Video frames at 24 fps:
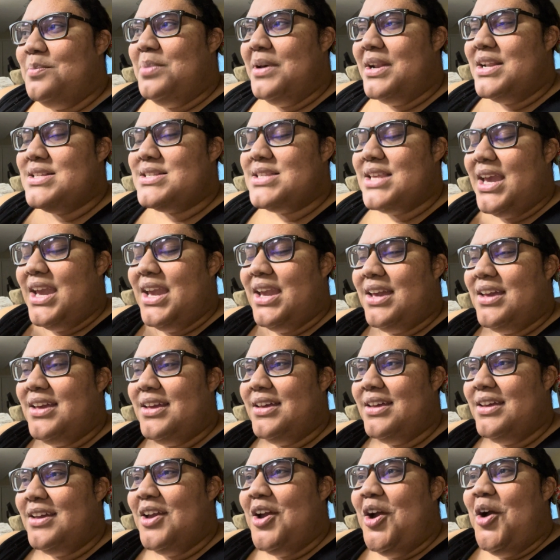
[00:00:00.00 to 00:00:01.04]
but it's like
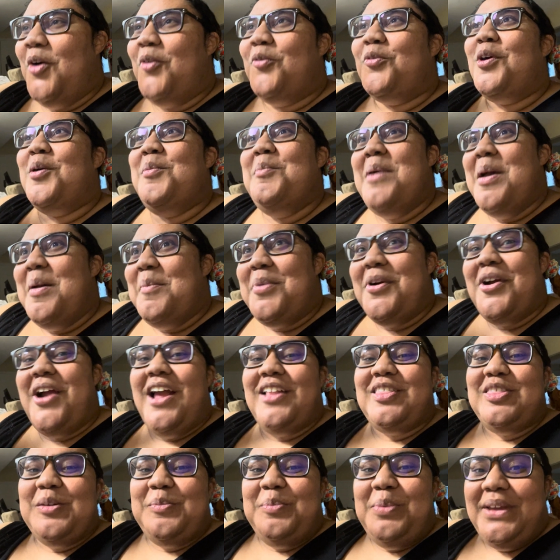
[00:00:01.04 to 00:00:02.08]
remember
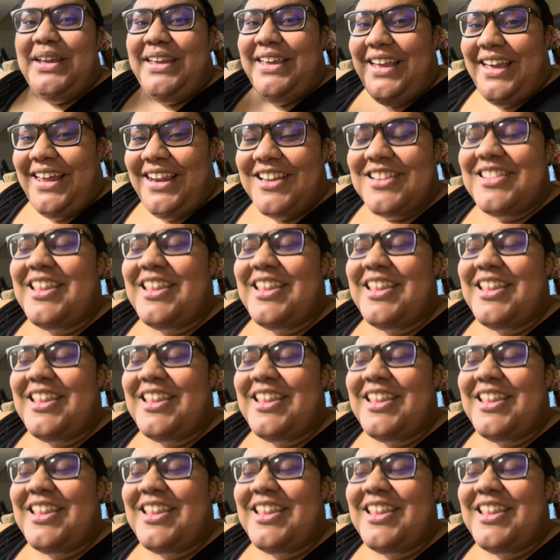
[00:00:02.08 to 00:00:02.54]
at the beginning.